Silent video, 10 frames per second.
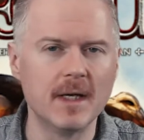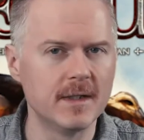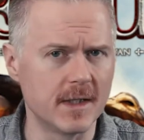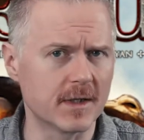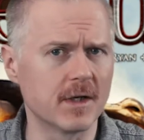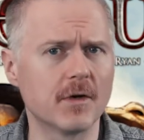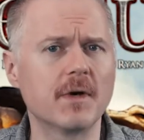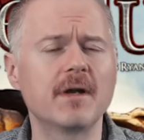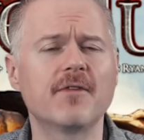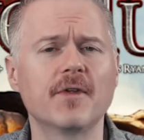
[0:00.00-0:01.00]
Not going to go
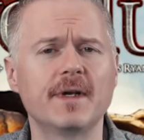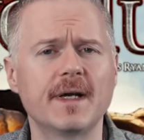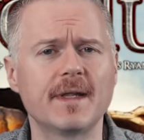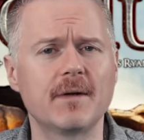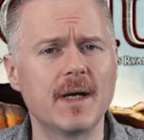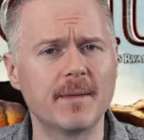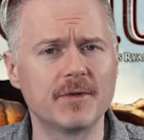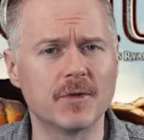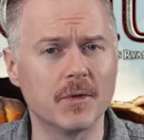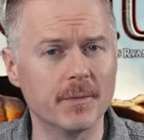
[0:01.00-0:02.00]
any further down that rabbit
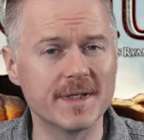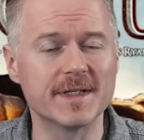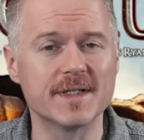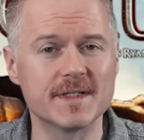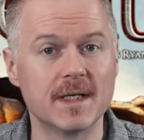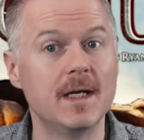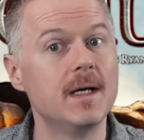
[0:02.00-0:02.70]
hole because